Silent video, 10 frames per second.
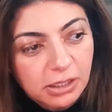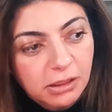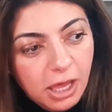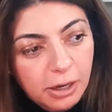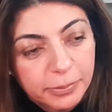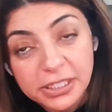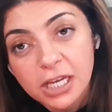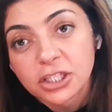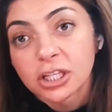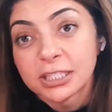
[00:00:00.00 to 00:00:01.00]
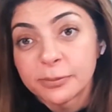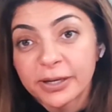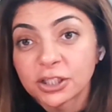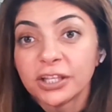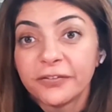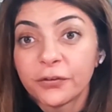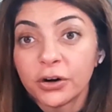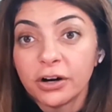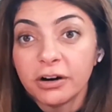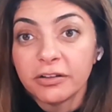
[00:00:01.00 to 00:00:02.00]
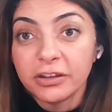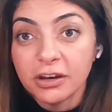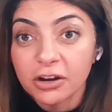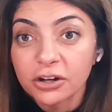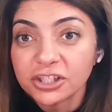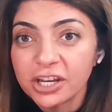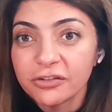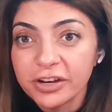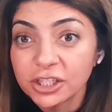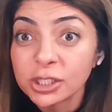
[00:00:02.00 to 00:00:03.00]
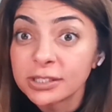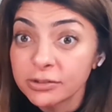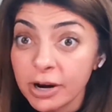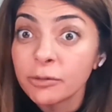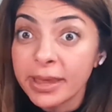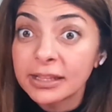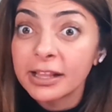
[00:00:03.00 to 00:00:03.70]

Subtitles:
a lot of potential, especially for the younger generations, is around mental